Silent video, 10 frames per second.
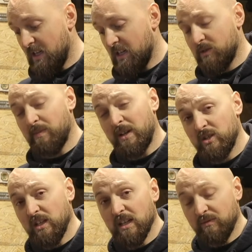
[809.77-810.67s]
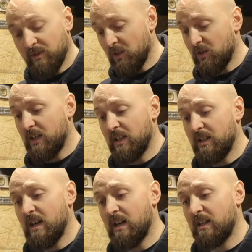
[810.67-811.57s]
especially if you're
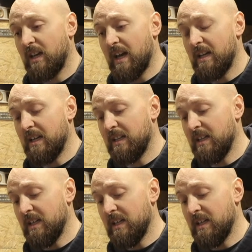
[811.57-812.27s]
looking at getting